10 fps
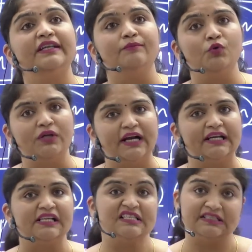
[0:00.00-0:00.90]

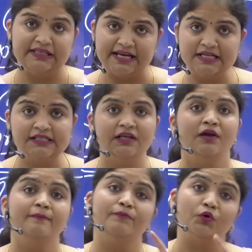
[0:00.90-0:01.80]
democratic states
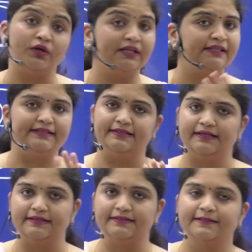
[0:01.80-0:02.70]
protect these
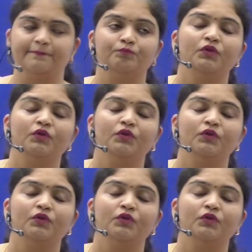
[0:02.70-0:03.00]
rights.